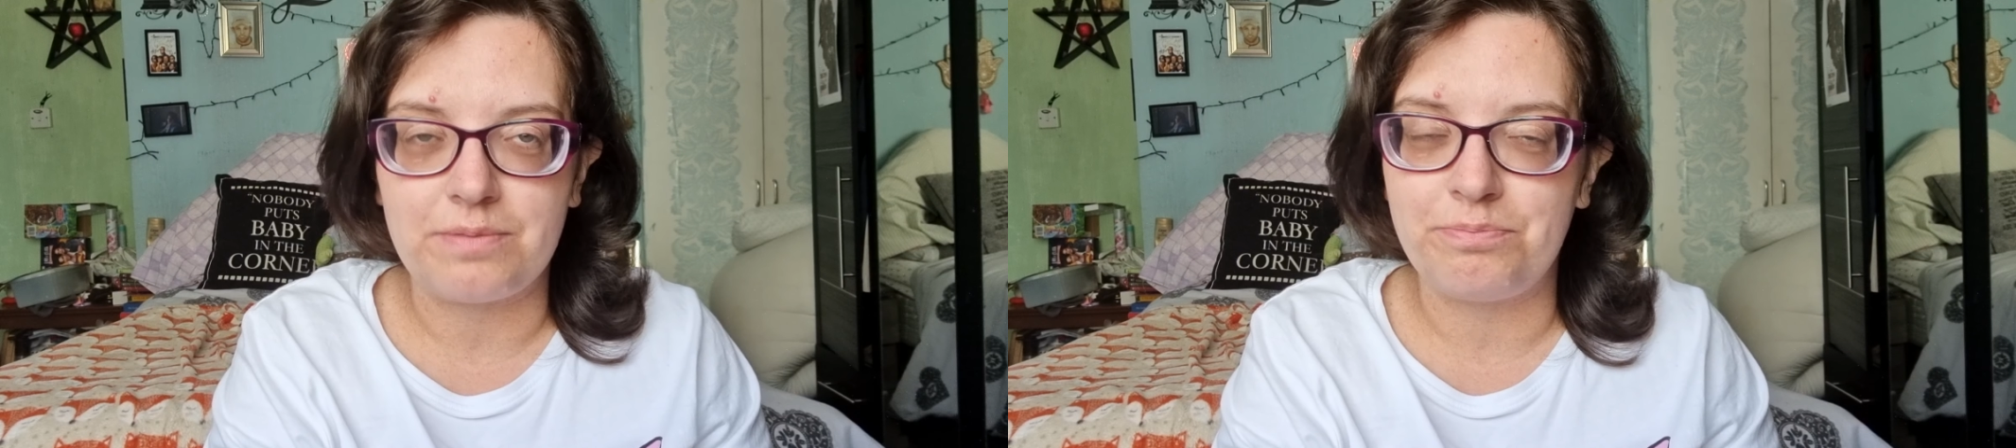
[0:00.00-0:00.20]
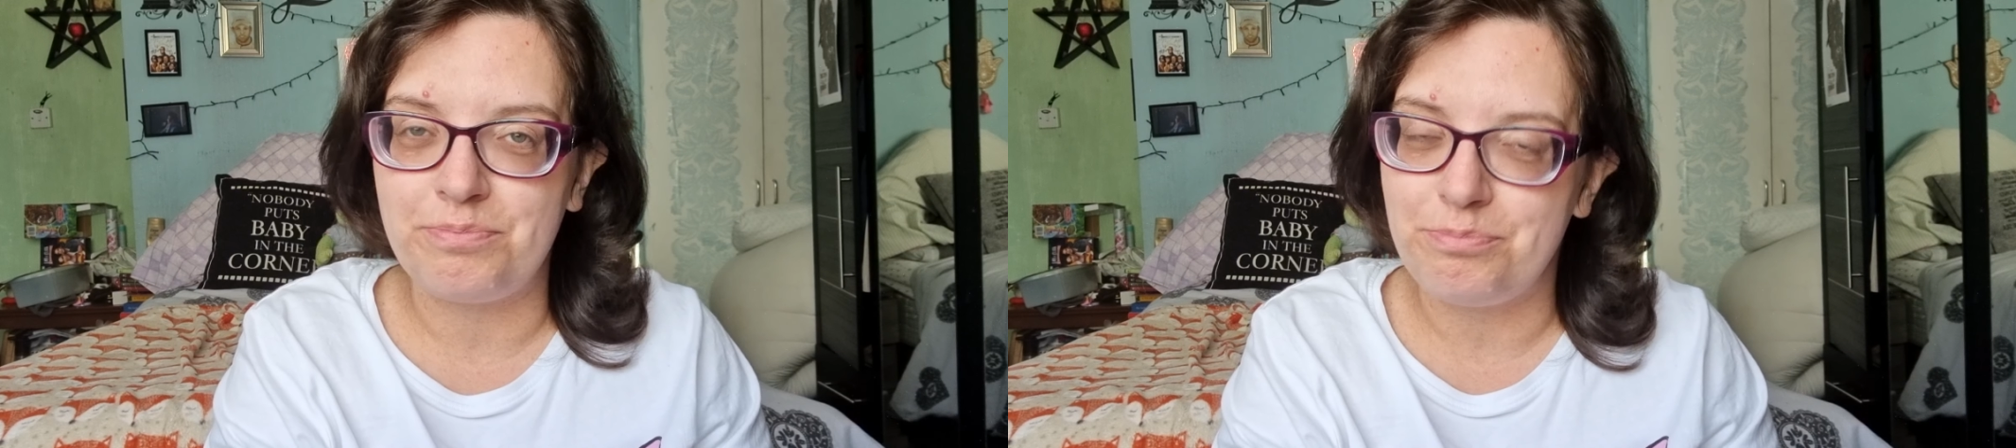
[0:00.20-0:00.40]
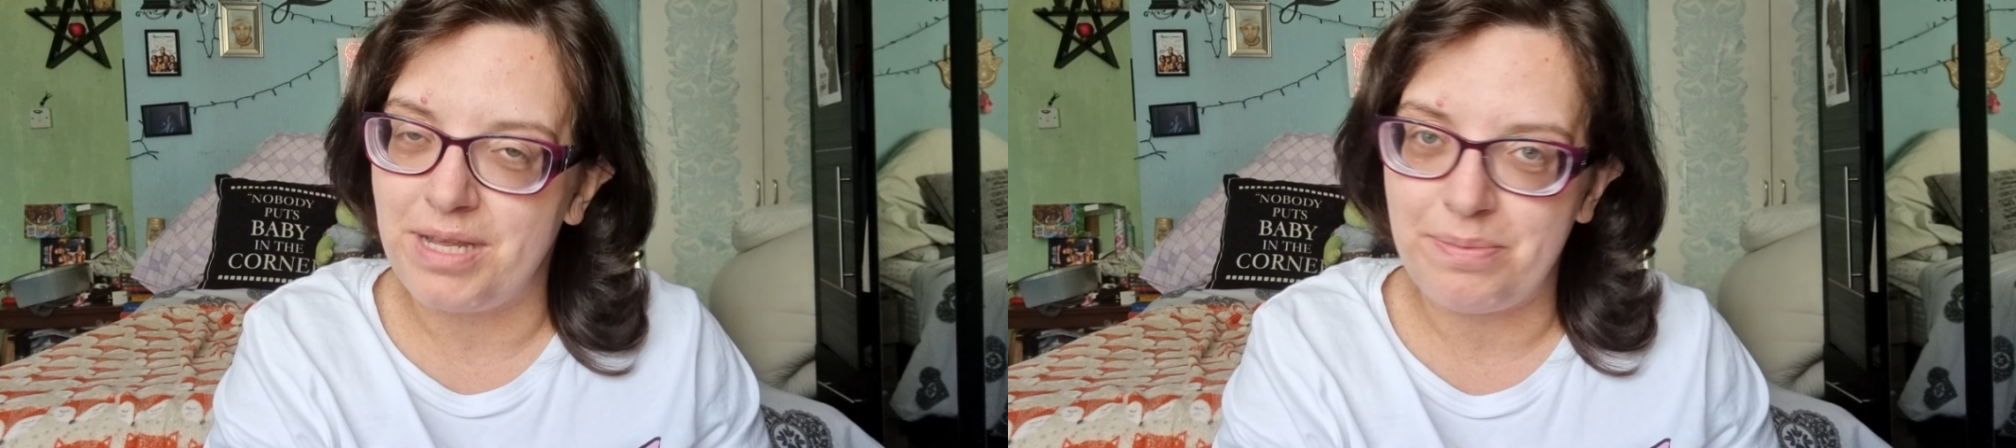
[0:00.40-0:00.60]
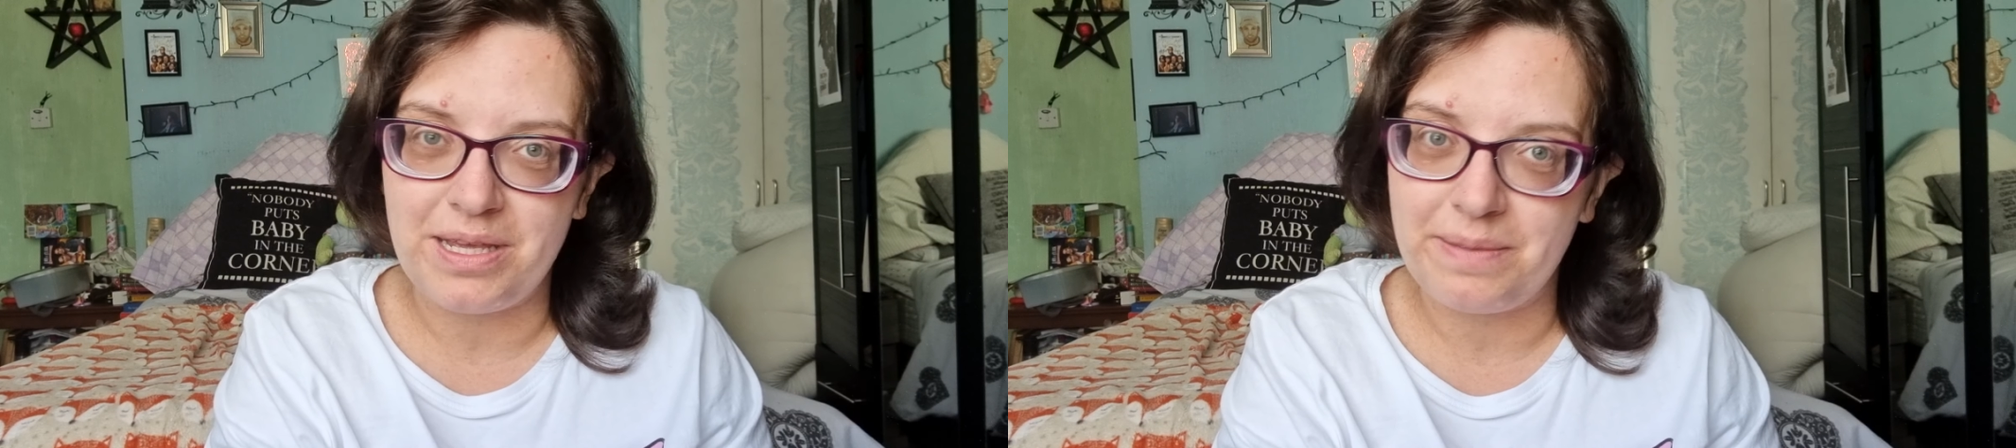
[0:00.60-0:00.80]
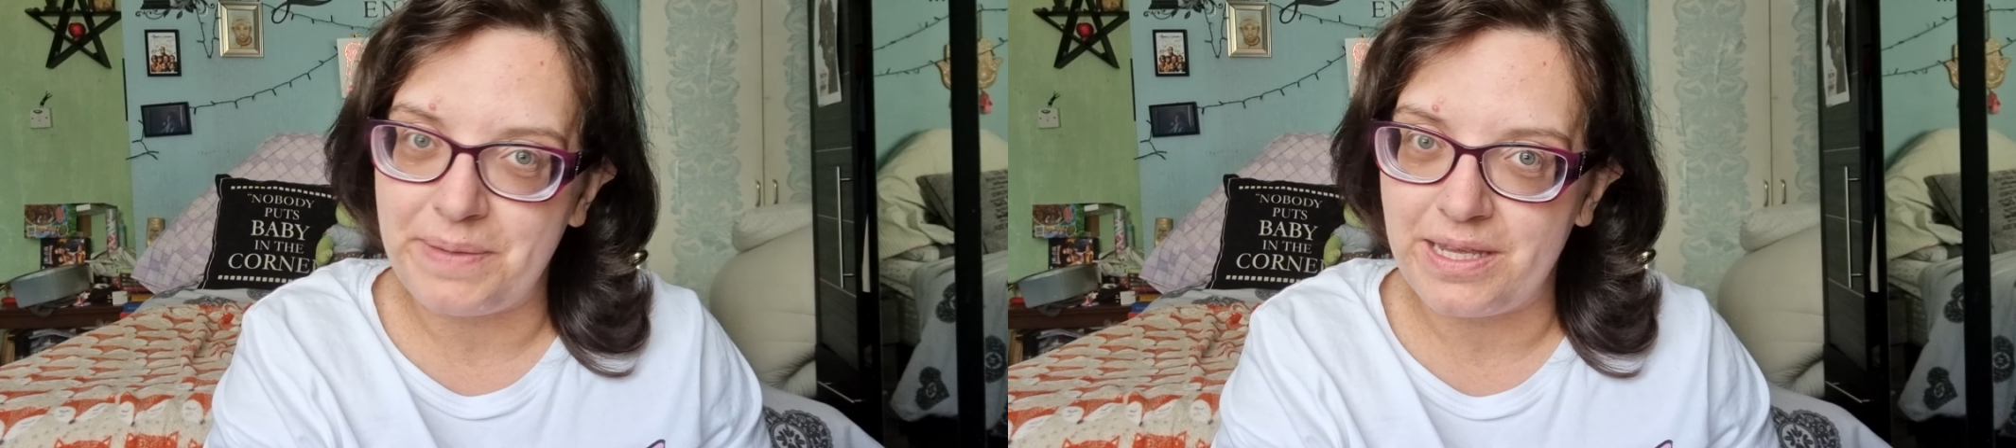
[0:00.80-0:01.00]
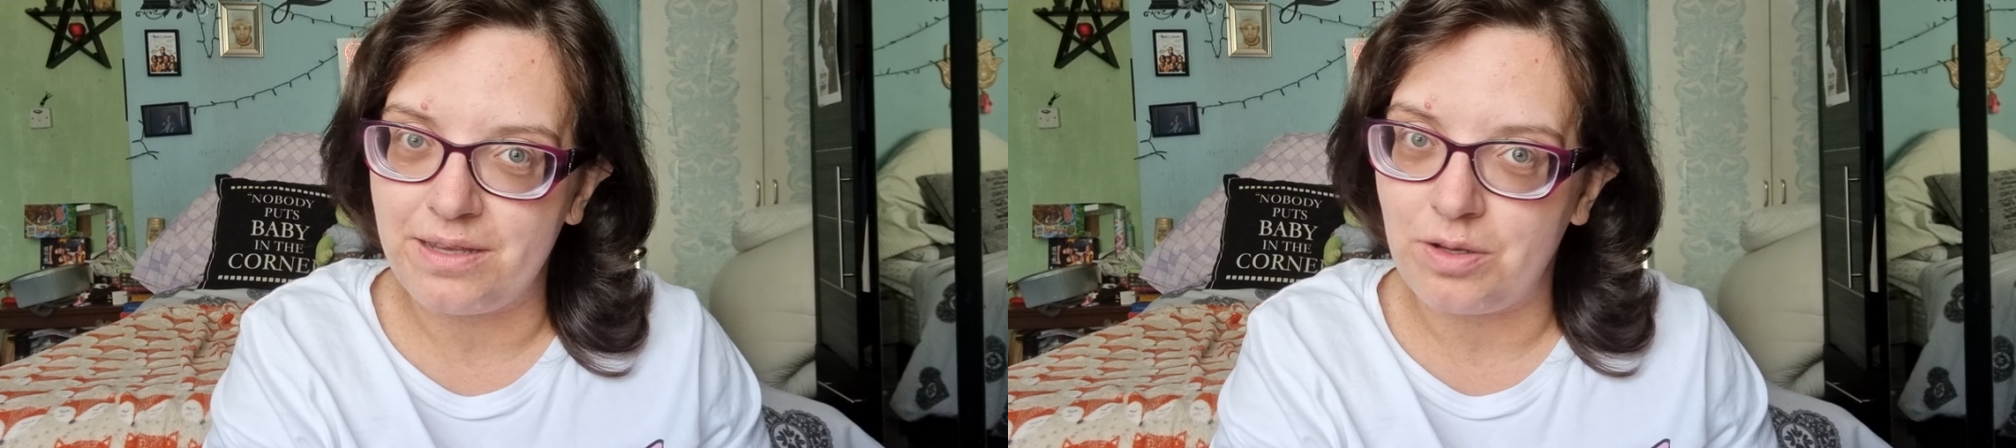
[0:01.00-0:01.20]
maybe a bit